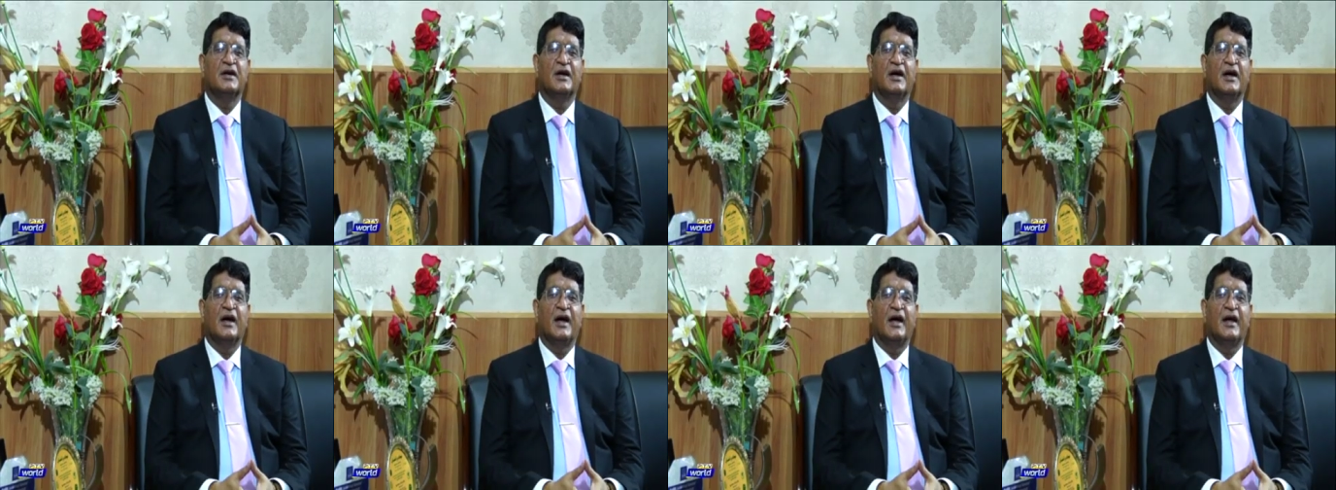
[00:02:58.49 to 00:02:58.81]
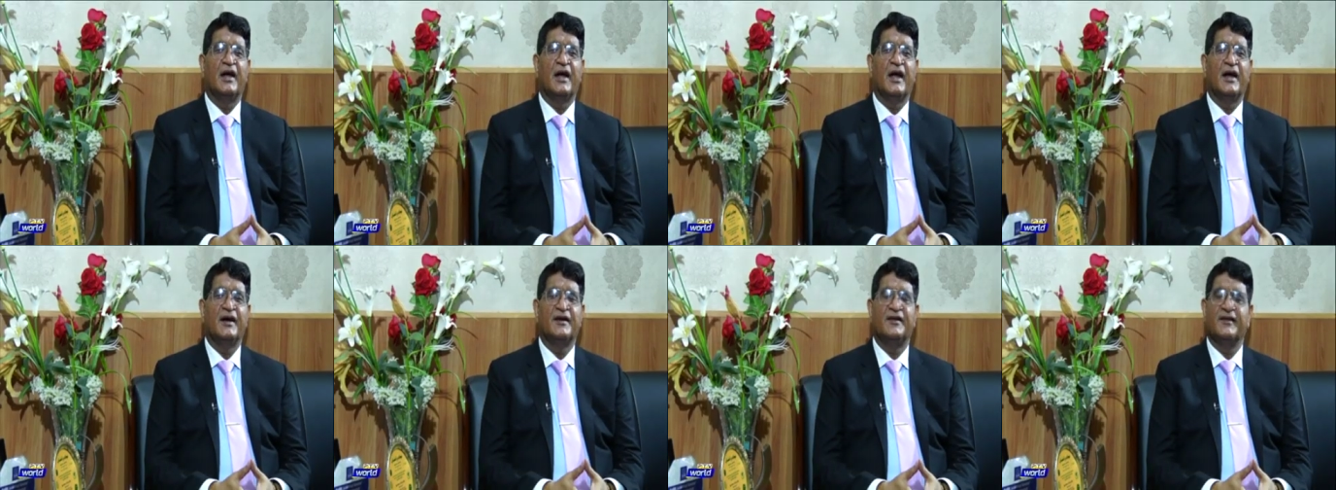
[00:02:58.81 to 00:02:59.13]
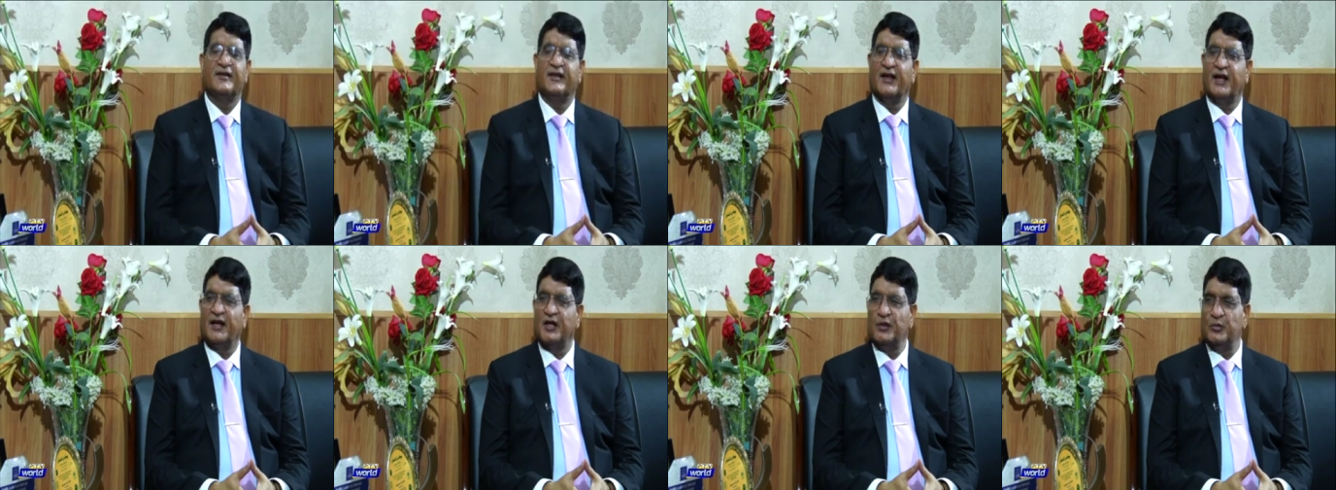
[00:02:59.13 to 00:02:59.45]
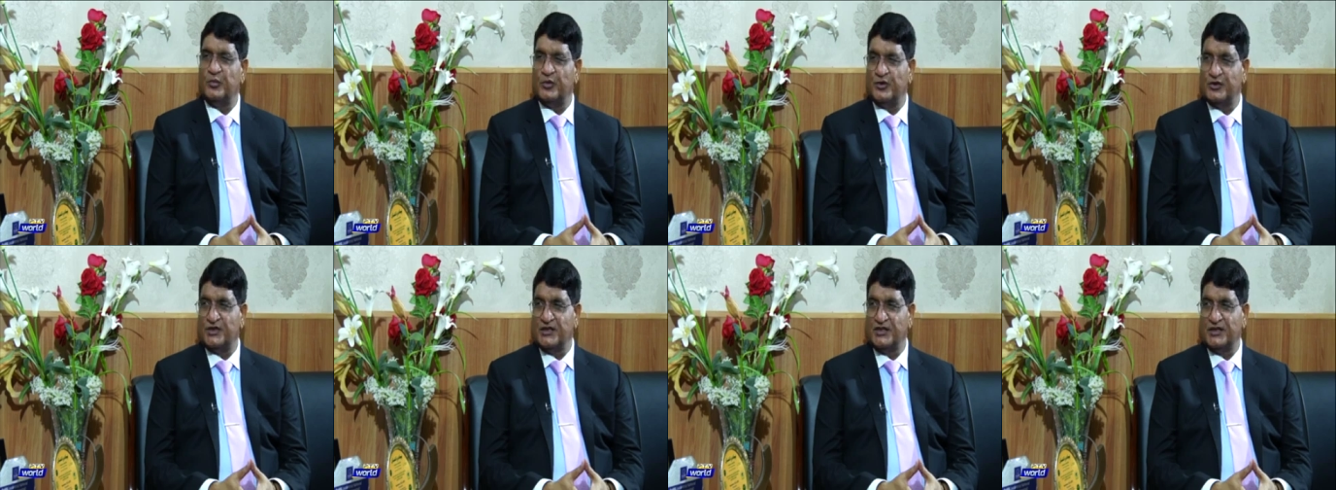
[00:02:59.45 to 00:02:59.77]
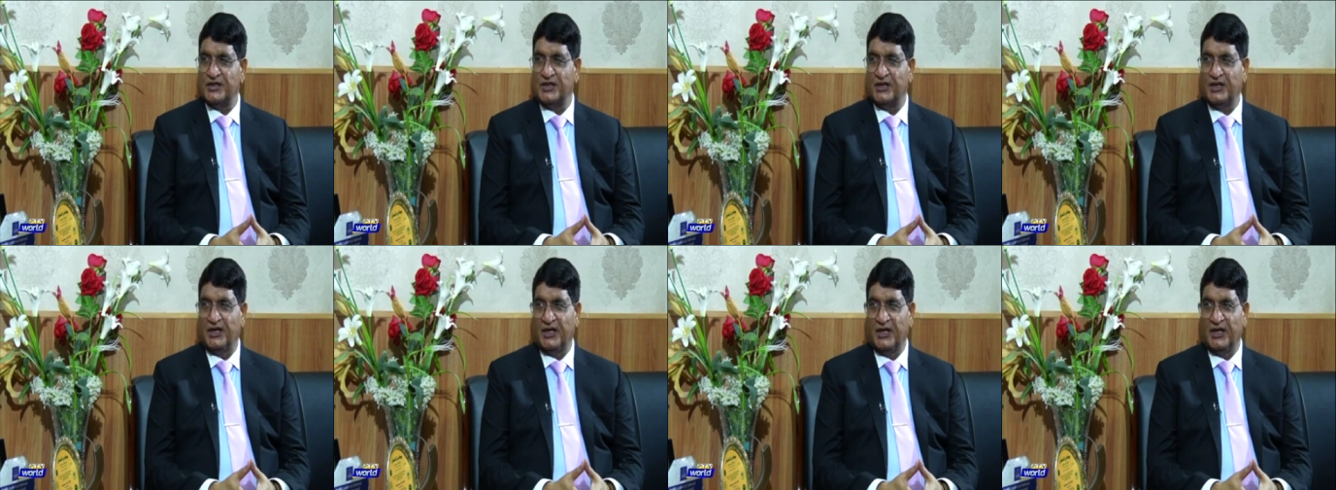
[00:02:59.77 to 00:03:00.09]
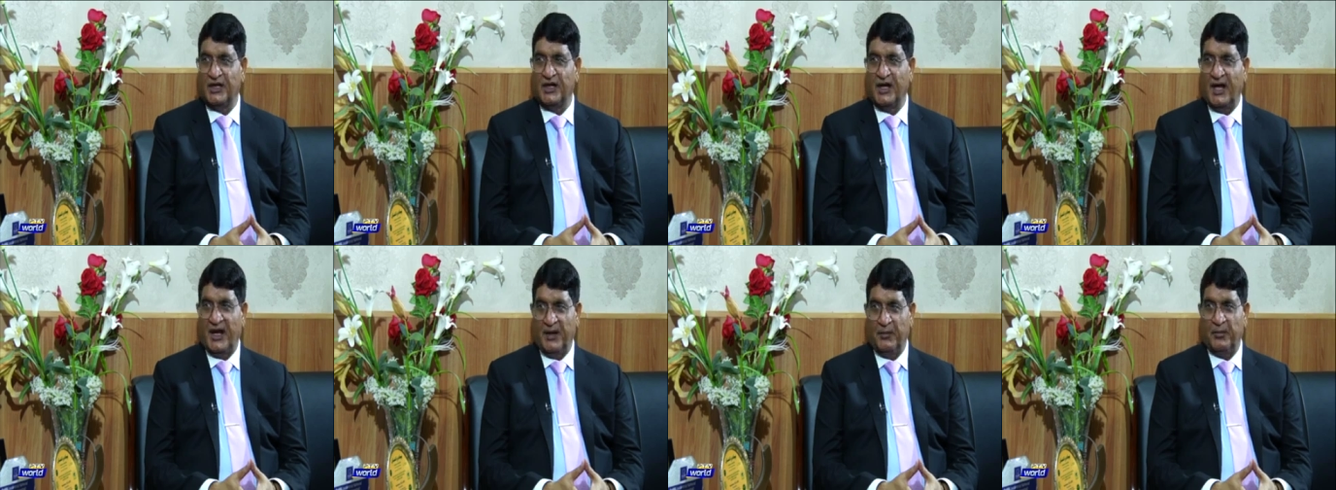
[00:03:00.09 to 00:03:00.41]
I had second position in
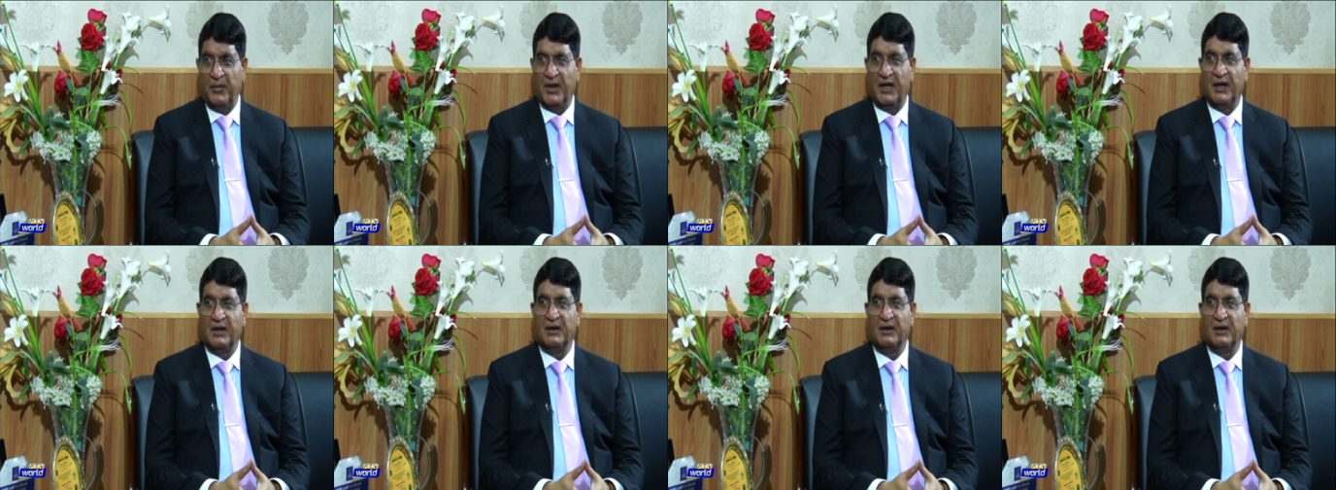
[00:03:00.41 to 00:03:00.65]
MA.